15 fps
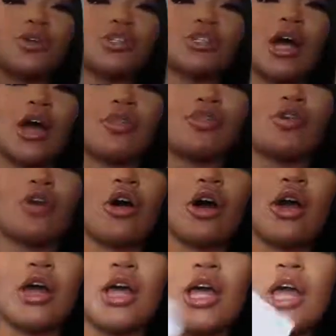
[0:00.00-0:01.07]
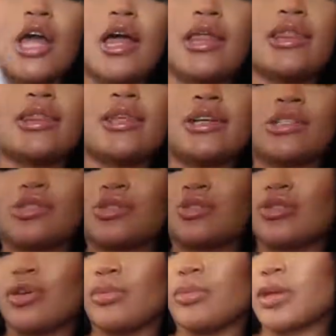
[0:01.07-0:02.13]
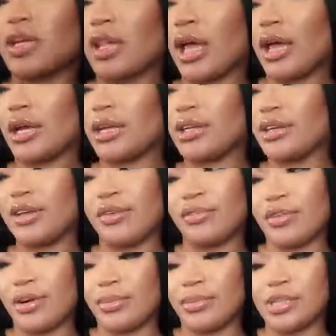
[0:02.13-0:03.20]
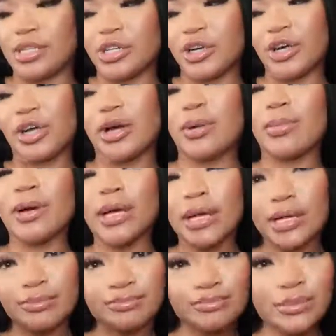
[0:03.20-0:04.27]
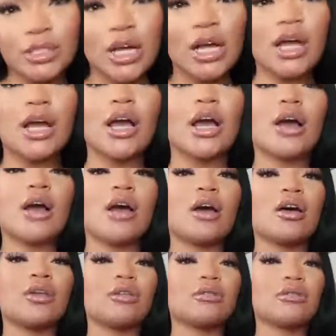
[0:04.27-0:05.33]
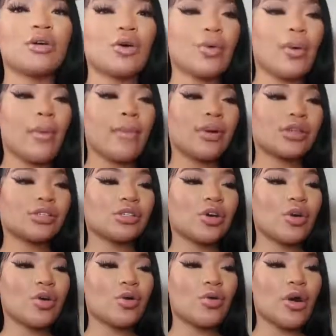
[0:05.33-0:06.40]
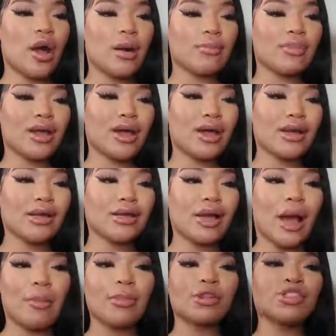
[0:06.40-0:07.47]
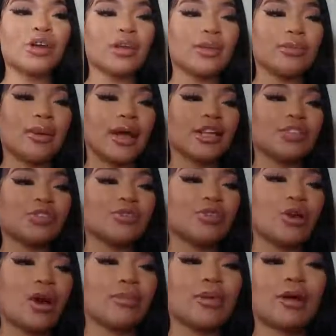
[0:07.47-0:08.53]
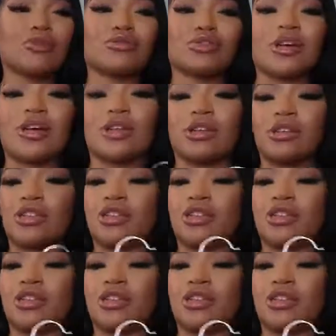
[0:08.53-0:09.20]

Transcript: which i thought this was gonna be like different material but no so i'm not gonna i'm gonna try the bodysuit on i'm not gonna try the